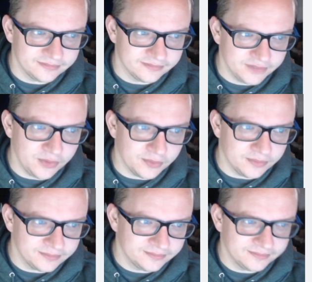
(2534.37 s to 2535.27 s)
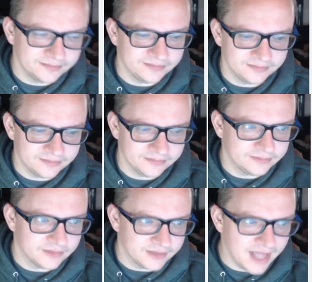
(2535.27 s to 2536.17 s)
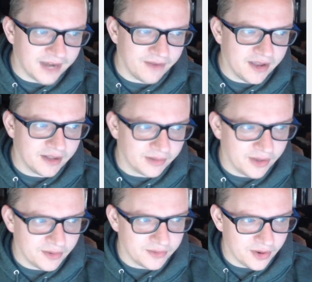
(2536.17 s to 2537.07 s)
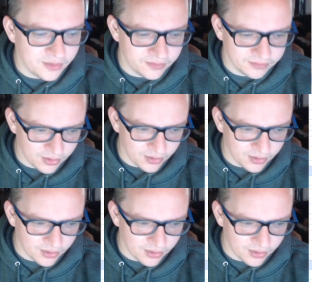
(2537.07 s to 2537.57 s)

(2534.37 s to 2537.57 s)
You. Not available. Oh no, broken